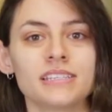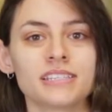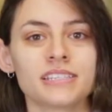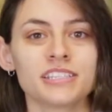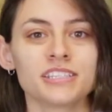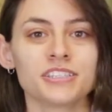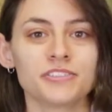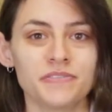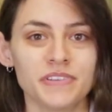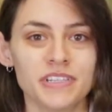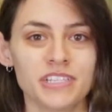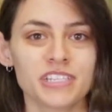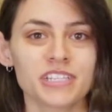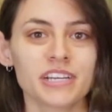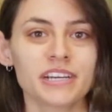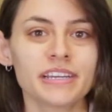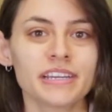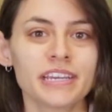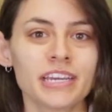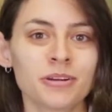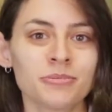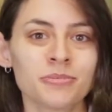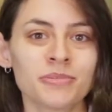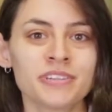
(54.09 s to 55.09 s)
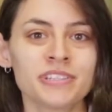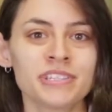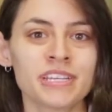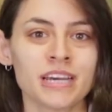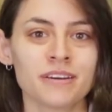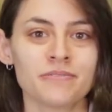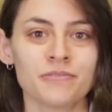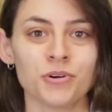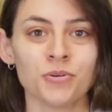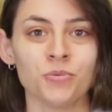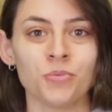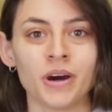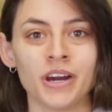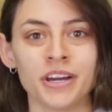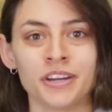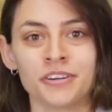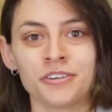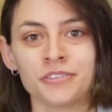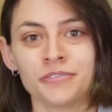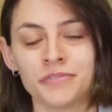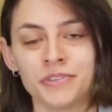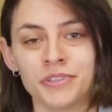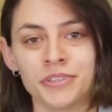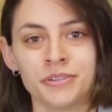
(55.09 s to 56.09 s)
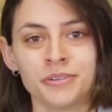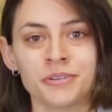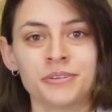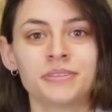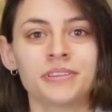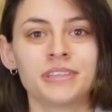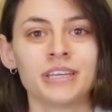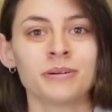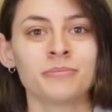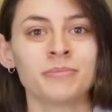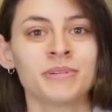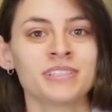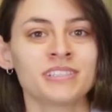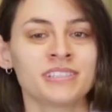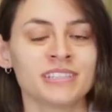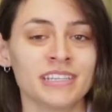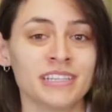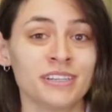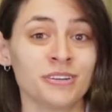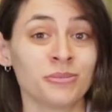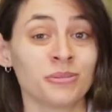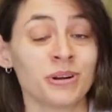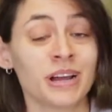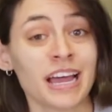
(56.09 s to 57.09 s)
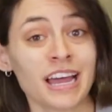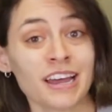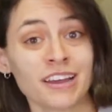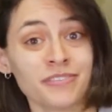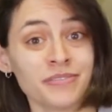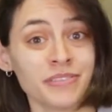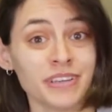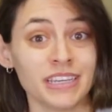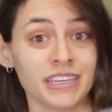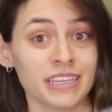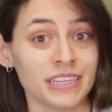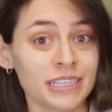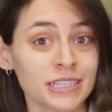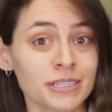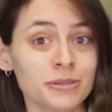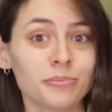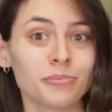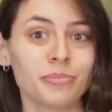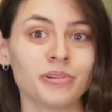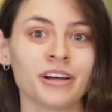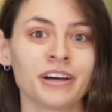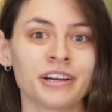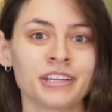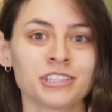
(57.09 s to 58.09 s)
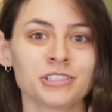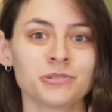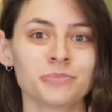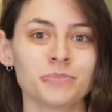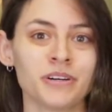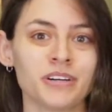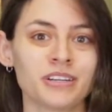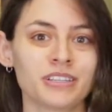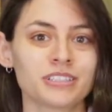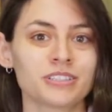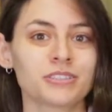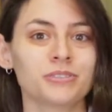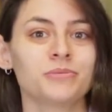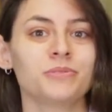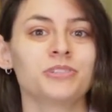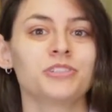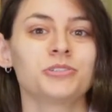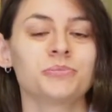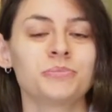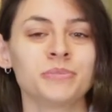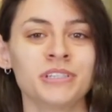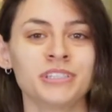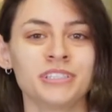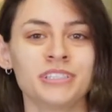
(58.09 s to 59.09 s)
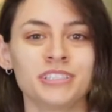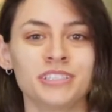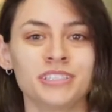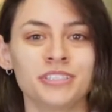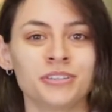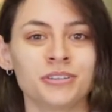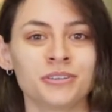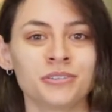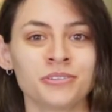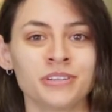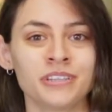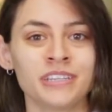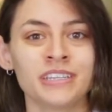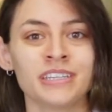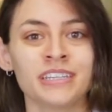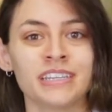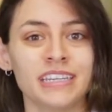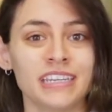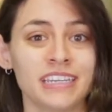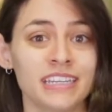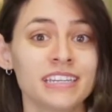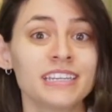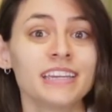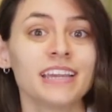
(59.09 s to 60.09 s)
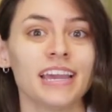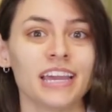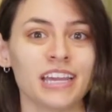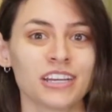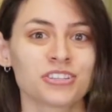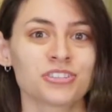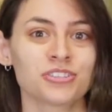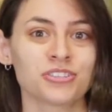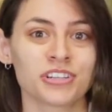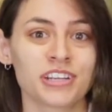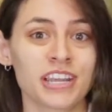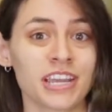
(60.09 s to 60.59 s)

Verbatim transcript: Since fisheye cameras have a wider view, that means they don't have any blind spots, which means you don't need any extra